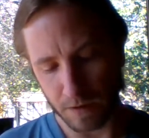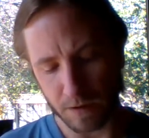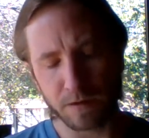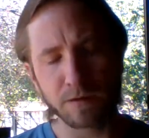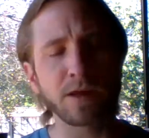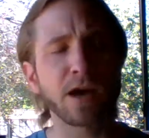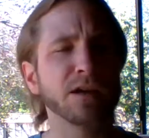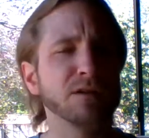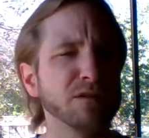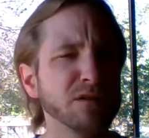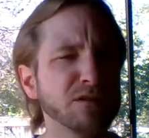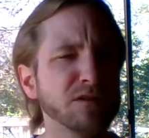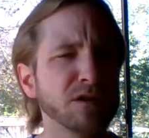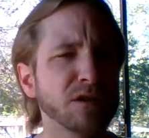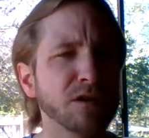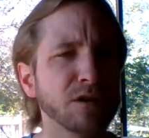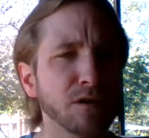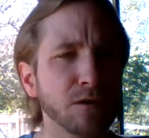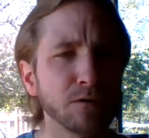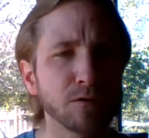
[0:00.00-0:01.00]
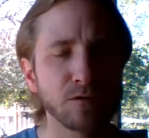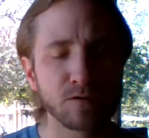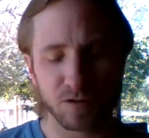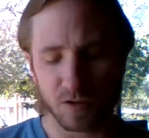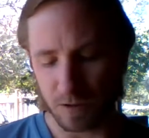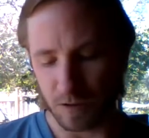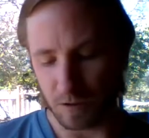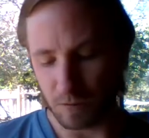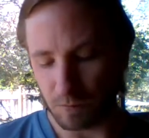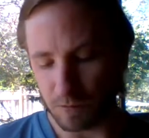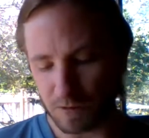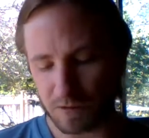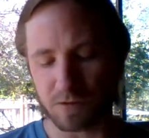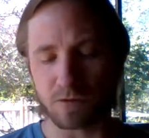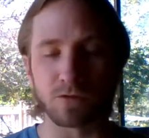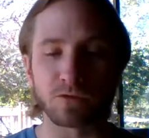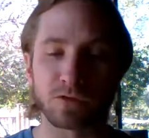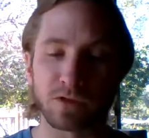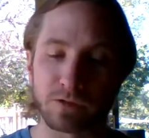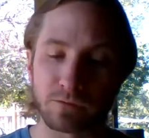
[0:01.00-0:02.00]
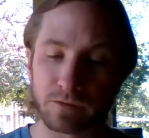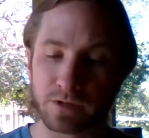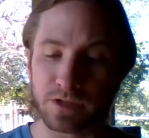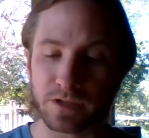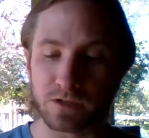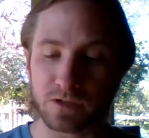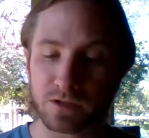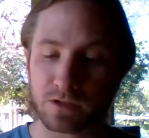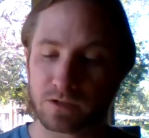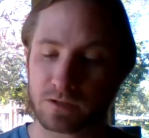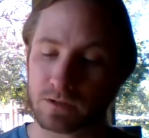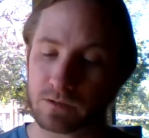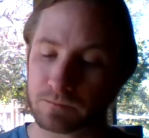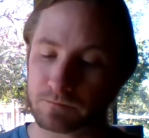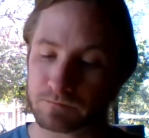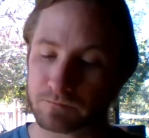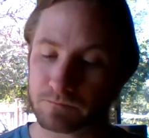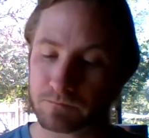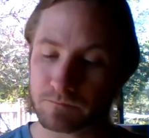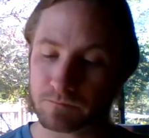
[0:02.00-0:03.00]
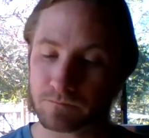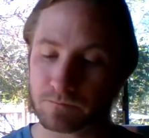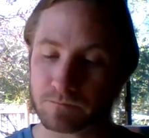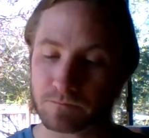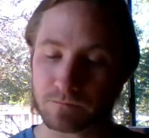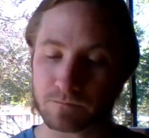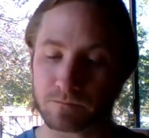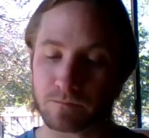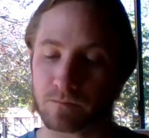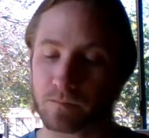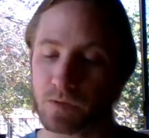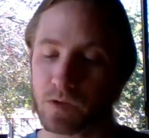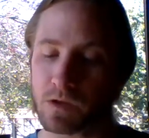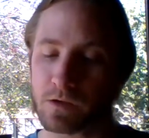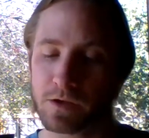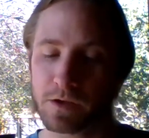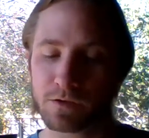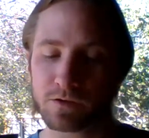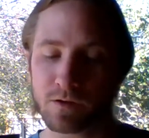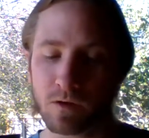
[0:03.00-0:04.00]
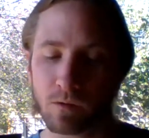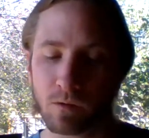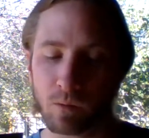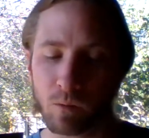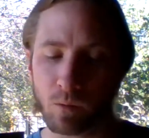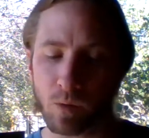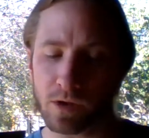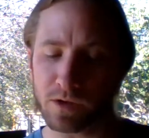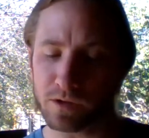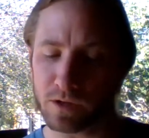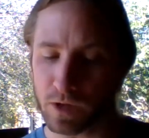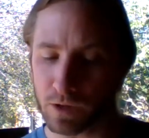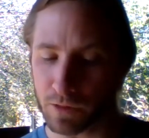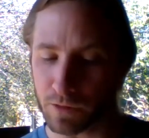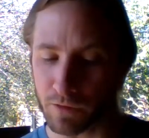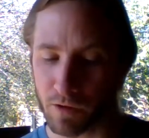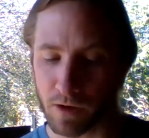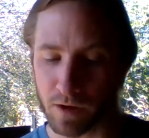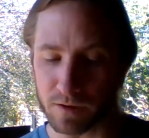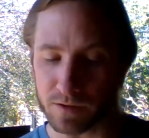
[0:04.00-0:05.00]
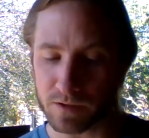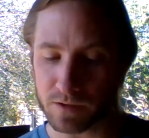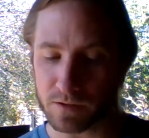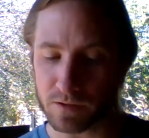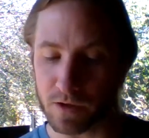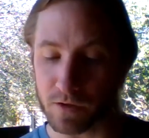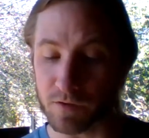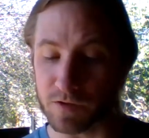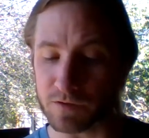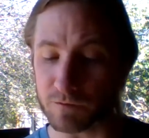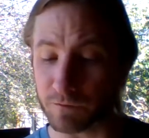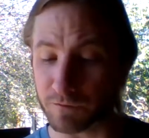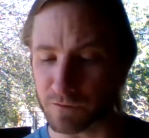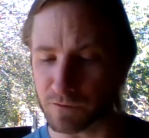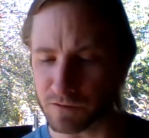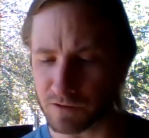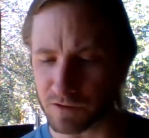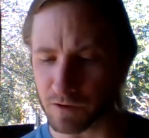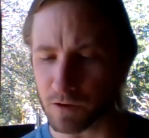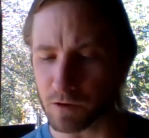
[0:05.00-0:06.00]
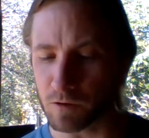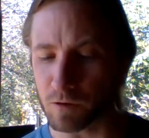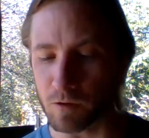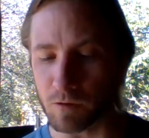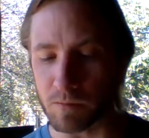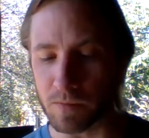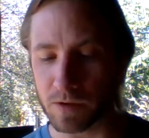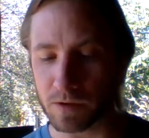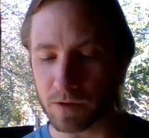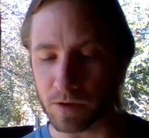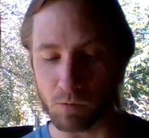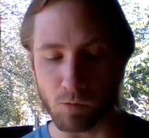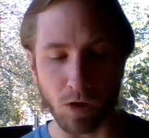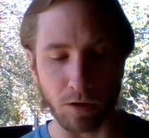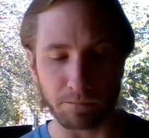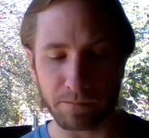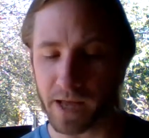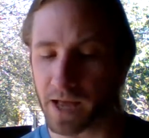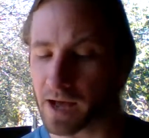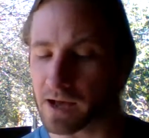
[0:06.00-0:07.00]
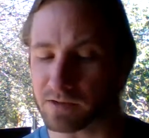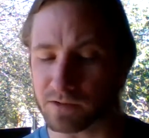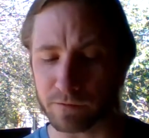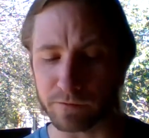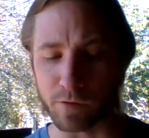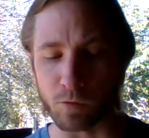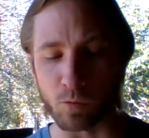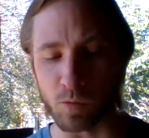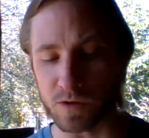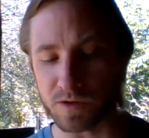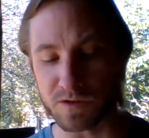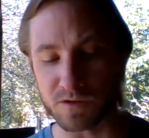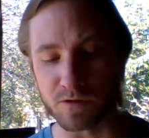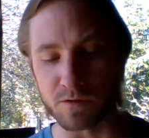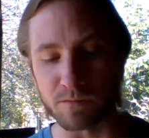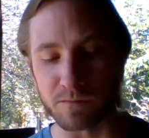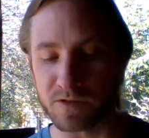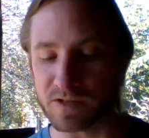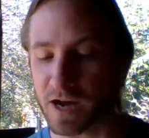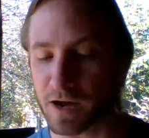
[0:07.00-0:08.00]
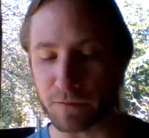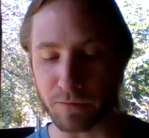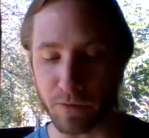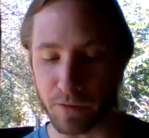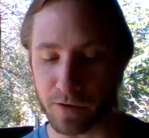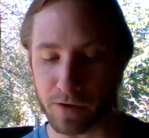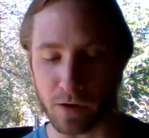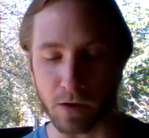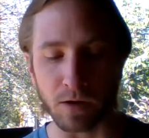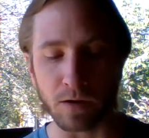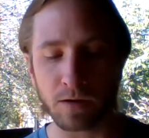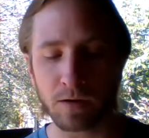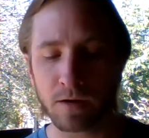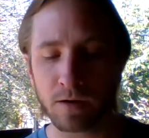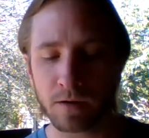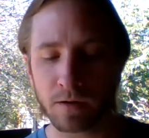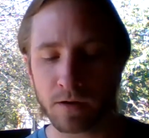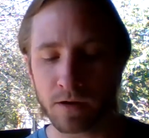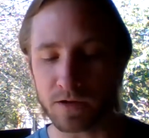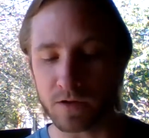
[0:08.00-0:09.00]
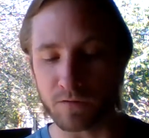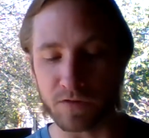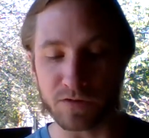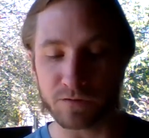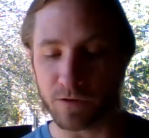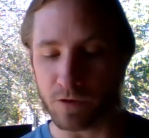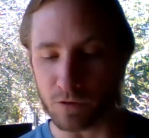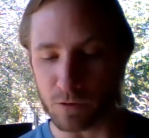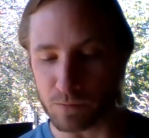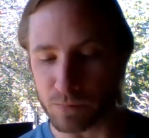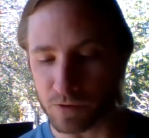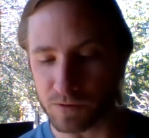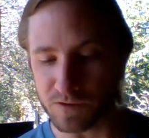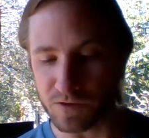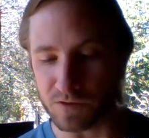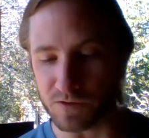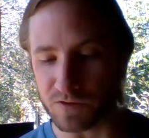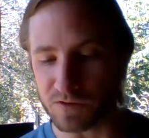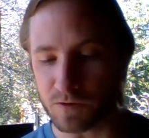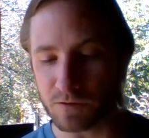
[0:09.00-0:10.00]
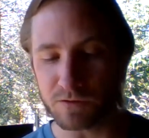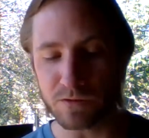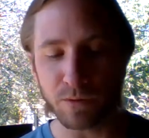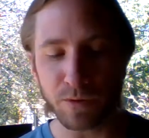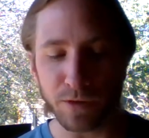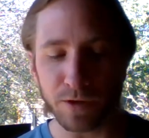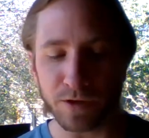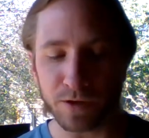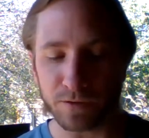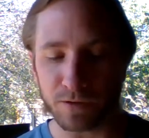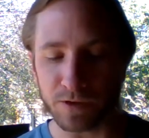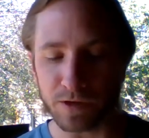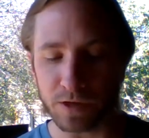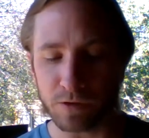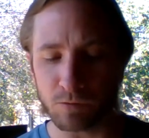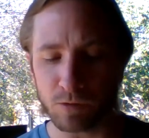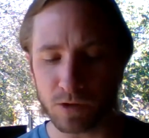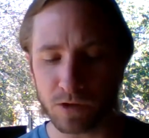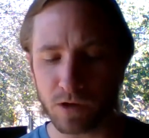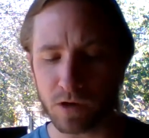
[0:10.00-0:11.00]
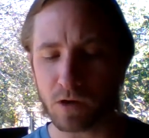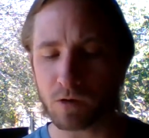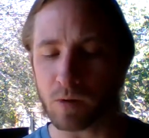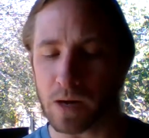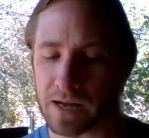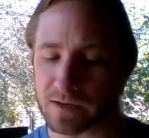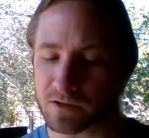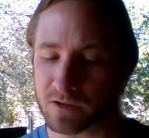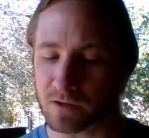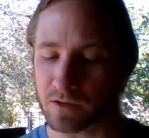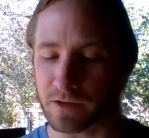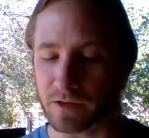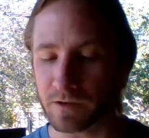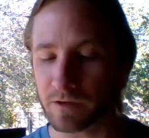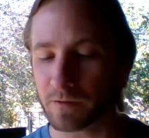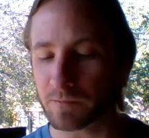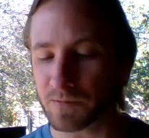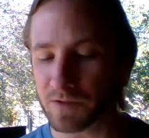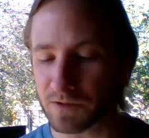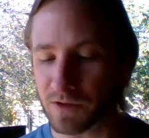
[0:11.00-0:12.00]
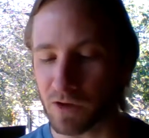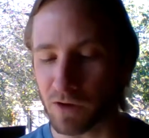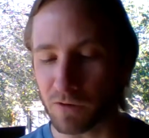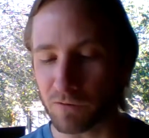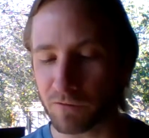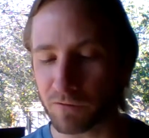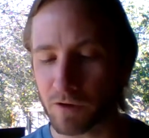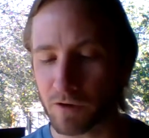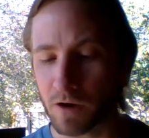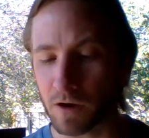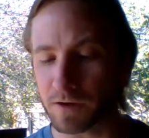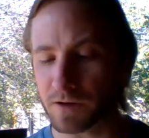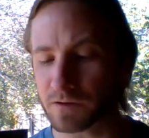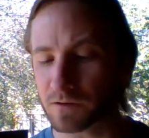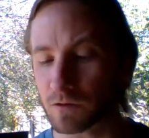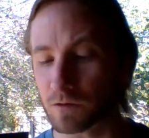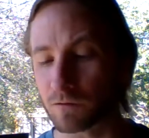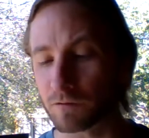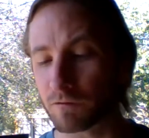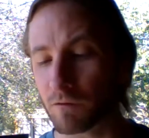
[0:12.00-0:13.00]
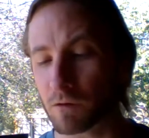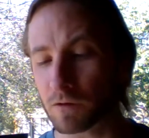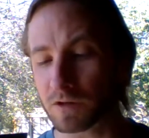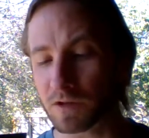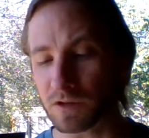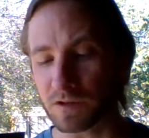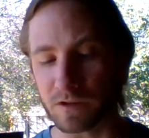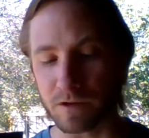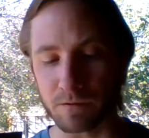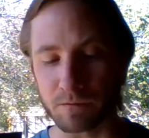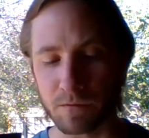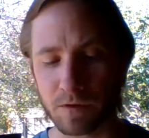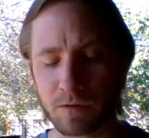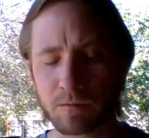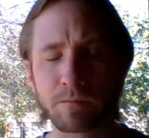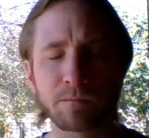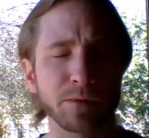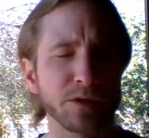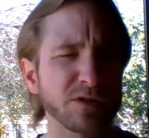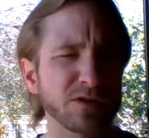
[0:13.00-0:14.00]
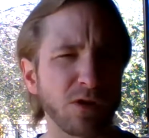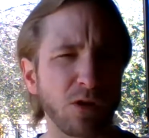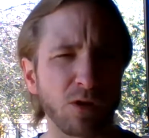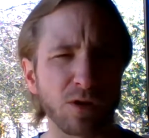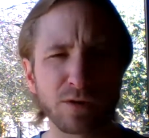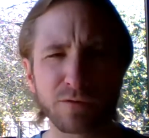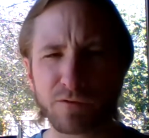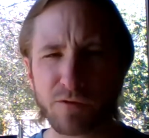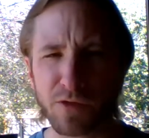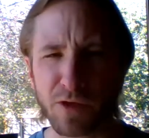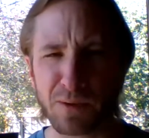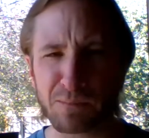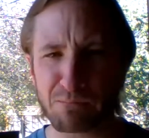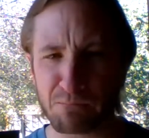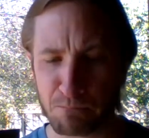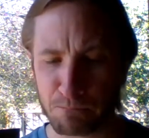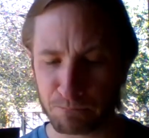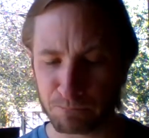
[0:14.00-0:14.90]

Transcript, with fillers: That is the conclusion he would certainly reach. And when he thought of his first home and what passed for wisdom down there, and of his fellow prisoners, don't you think that he would congratulate himself on his good fortune and be sorry for them?